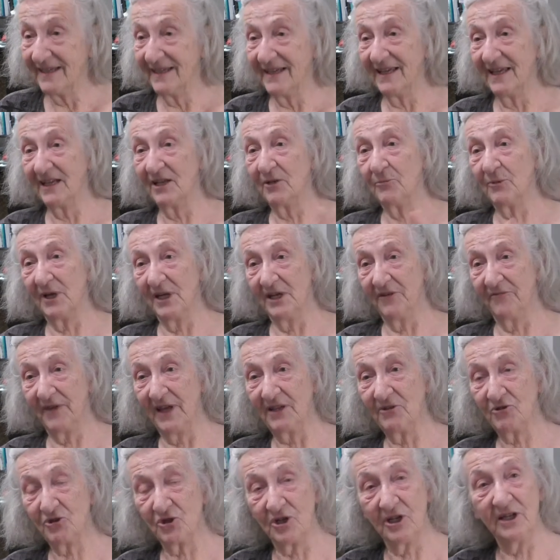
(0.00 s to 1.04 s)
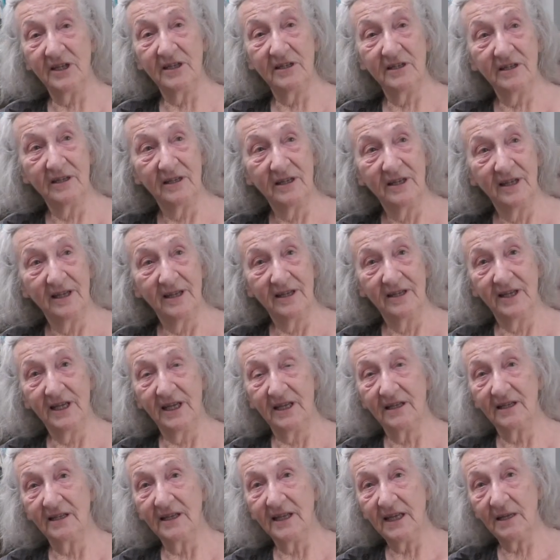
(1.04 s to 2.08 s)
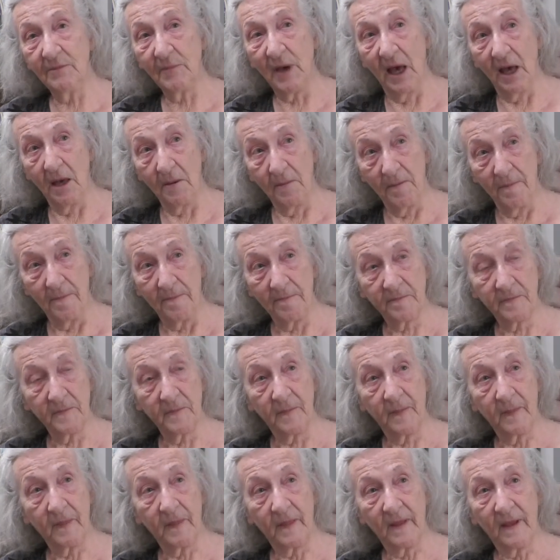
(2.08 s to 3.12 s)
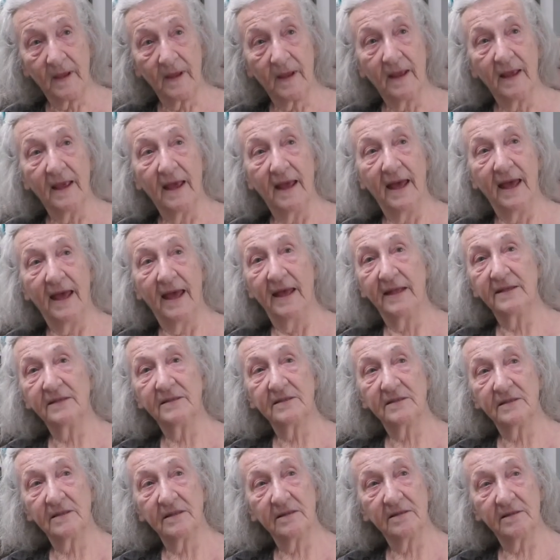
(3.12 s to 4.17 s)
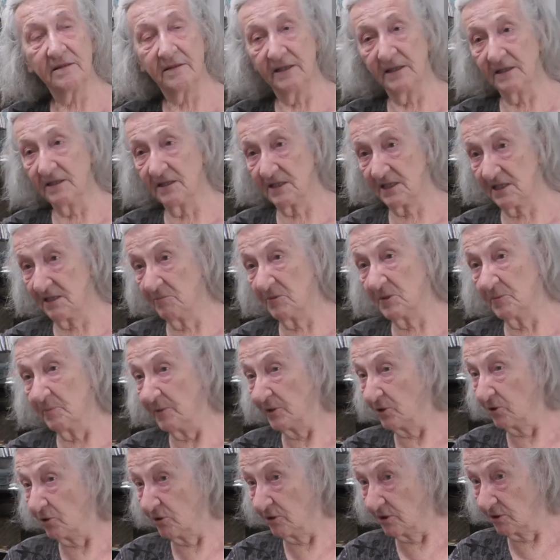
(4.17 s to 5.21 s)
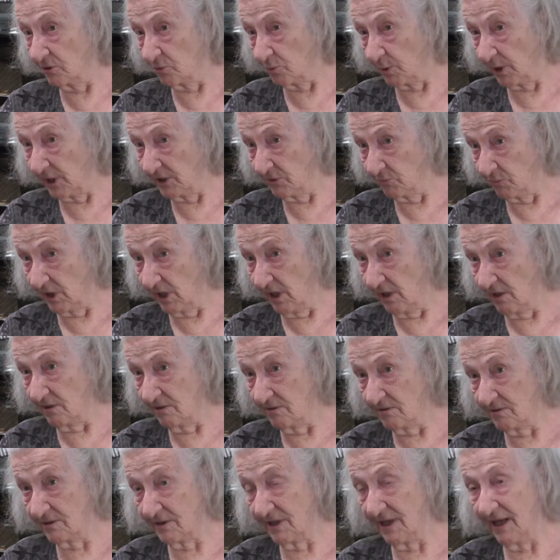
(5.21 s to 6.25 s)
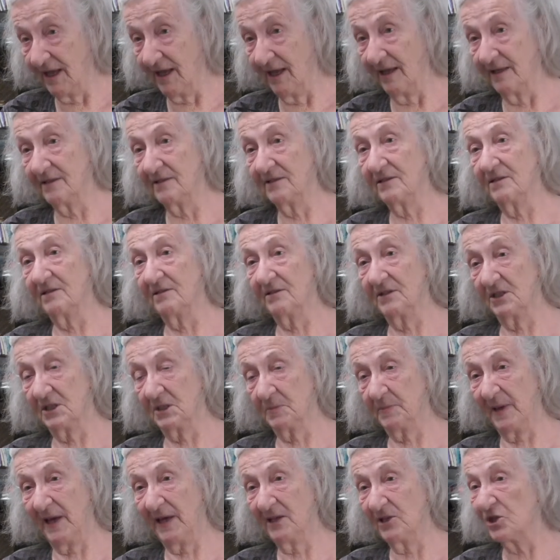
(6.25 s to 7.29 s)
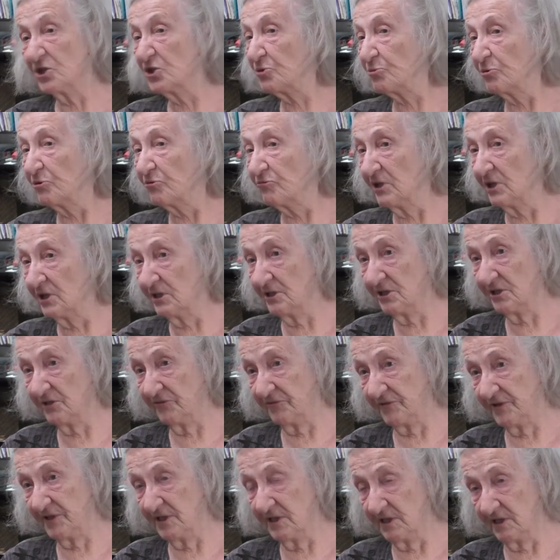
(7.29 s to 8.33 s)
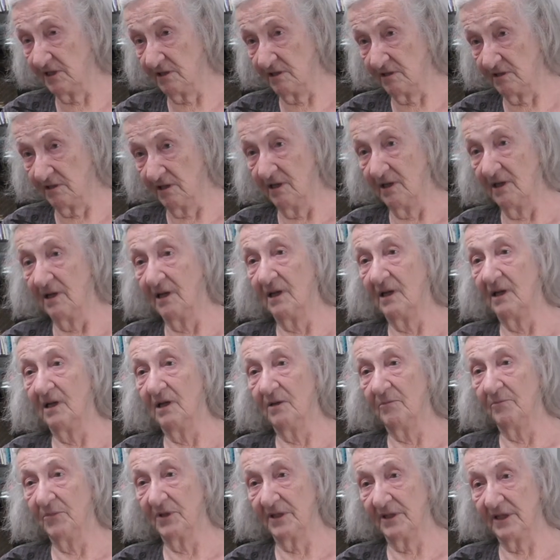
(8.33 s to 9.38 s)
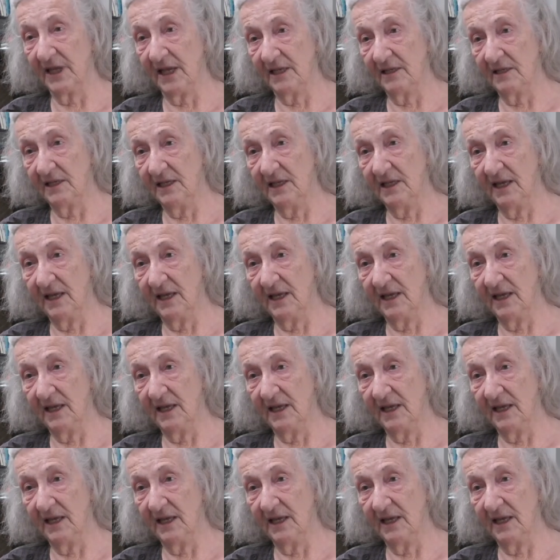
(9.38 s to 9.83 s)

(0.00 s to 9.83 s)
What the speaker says: Anyway, eventually in Lima, and things seemed to be going quite well, and the Spanish were really defeated. But then